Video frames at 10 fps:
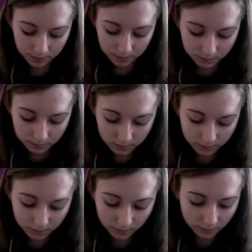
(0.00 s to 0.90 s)

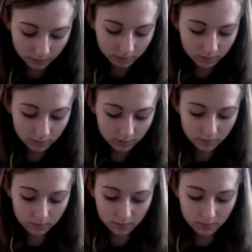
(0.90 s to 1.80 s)

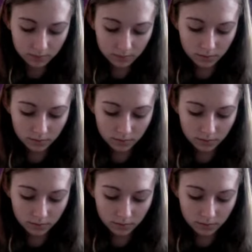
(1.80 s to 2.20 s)
Nobody speaks.